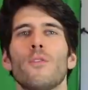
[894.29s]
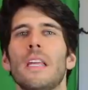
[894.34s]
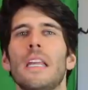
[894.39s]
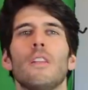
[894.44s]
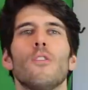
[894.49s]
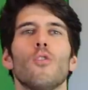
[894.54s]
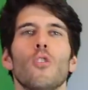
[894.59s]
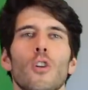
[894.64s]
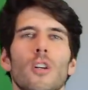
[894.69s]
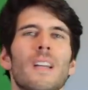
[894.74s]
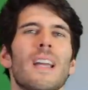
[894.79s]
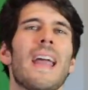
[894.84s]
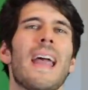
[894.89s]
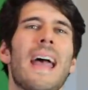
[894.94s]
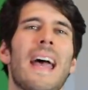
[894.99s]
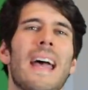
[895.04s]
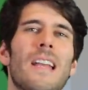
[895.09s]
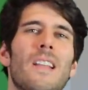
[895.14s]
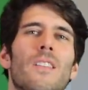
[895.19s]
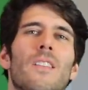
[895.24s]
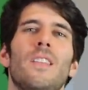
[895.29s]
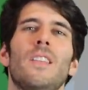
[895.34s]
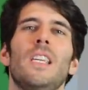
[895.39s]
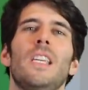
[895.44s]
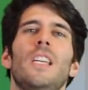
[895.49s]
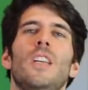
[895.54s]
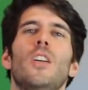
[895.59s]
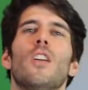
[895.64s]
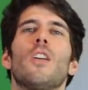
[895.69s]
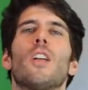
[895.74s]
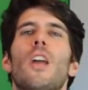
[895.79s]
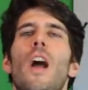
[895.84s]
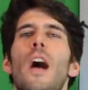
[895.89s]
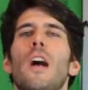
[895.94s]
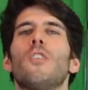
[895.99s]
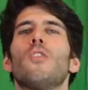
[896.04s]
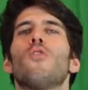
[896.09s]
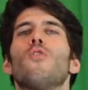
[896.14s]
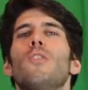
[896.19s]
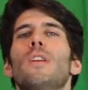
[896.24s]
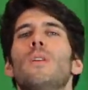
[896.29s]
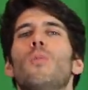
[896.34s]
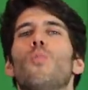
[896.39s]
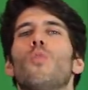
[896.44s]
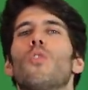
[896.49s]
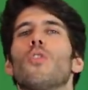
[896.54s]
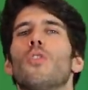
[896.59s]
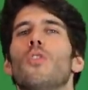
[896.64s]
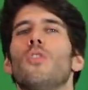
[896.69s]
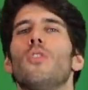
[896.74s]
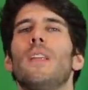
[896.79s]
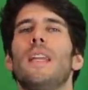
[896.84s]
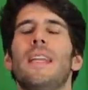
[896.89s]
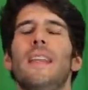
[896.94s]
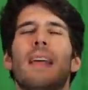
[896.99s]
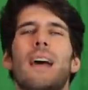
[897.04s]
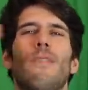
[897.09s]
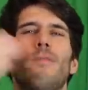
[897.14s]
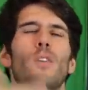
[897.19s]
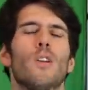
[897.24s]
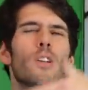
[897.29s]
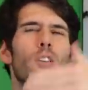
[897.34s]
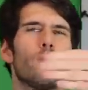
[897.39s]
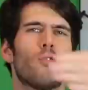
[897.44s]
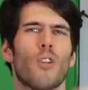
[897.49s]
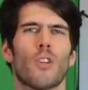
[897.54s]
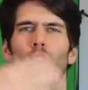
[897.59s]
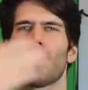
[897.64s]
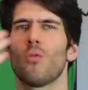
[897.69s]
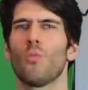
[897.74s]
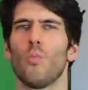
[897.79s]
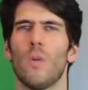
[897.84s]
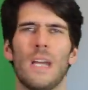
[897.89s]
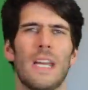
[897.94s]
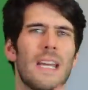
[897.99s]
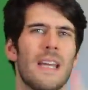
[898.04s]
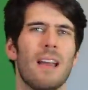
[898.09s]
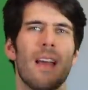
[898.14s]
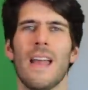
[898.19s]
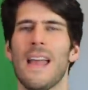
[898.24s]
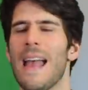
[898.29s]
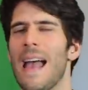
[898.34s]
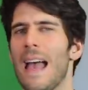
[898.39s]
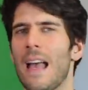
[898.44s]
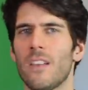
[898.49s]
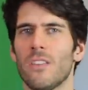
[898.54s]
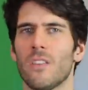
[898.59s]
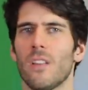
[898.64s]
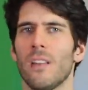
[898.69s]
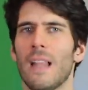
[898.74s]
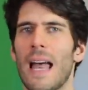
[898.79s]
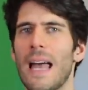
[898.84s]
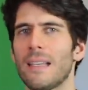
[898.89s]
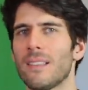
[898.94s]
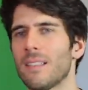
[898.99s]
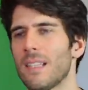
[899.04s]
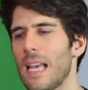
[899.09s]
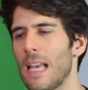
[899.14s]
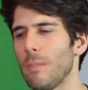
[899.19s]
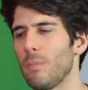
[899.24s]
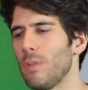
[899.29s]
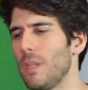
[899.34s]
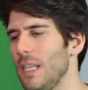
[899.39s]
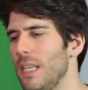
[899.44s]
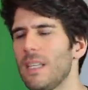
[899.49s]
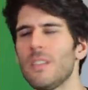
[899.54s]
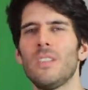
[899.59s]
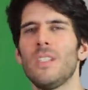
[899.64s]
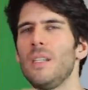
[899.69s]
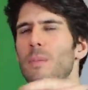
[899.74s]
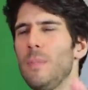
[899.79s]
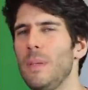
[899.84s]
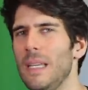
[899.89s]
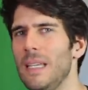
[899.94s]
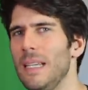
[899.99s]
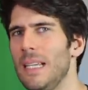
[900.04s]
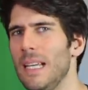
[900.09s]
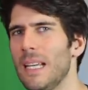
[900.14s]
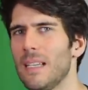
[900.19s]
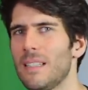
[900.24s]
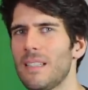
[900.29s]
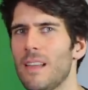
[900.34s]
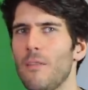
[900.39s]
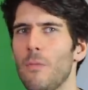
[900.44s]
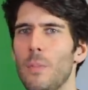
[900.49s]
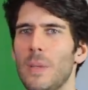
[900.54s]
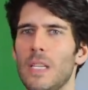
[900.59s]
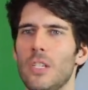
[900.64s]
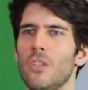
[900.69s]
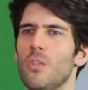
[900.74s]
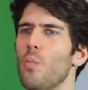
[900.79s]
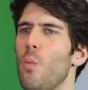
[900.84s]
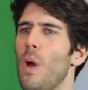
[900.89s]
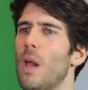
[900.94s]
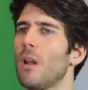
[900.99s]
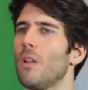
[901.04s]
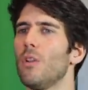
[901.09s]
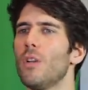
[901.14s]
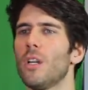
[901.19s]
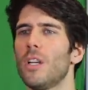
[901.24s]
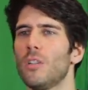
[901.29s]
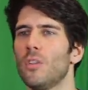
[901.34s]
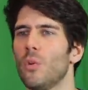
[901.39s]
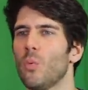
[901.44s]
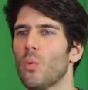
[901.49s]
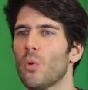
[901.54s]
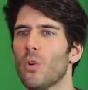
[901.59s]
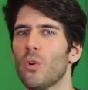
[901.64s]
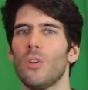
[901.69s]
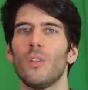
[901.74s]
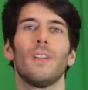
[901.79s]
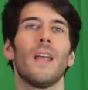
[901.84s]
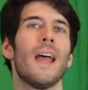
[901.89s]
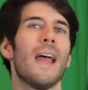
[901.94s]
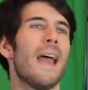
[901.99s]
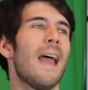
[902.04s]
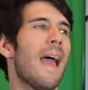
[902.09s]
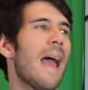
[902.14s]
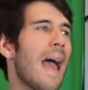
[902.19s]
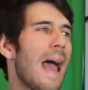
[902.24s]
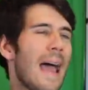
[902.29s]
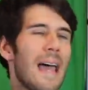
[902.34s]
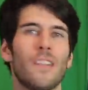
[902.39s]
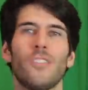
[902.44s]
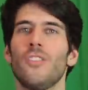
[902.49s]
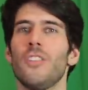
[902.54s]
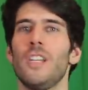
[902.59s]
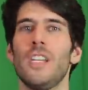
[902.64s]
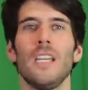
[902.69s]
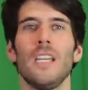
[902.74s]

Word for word: than look at the concrete world in that very structured way as the last types, ESTP and ESFP just want to look at the world as it